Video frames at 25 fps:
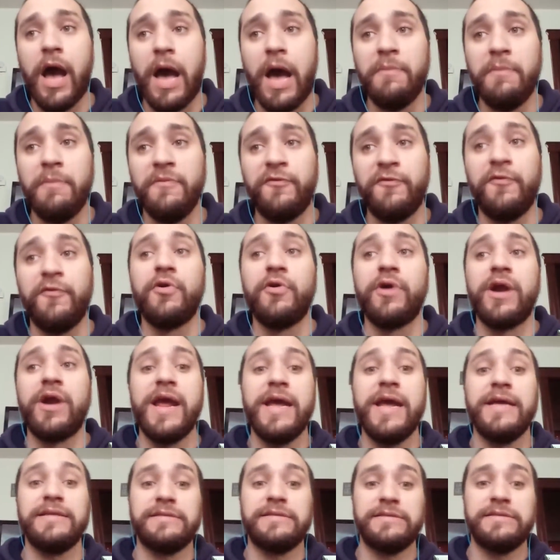I'm for
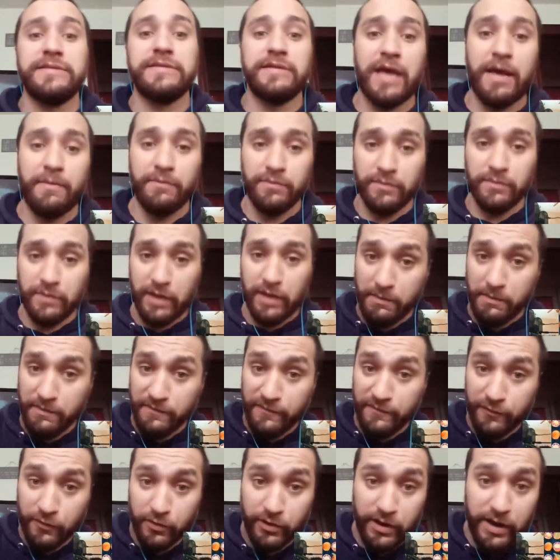it.
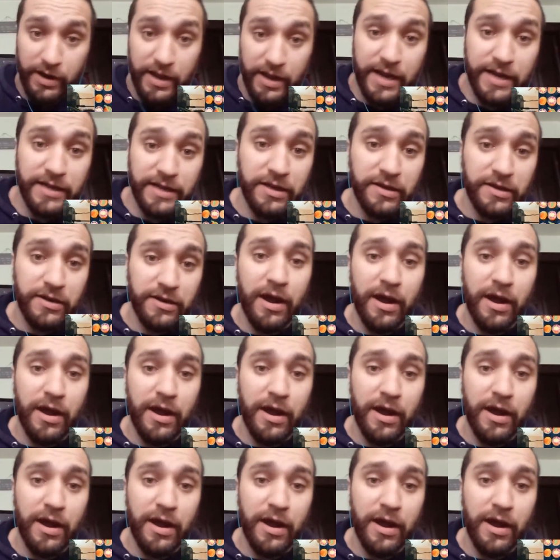I'm for it.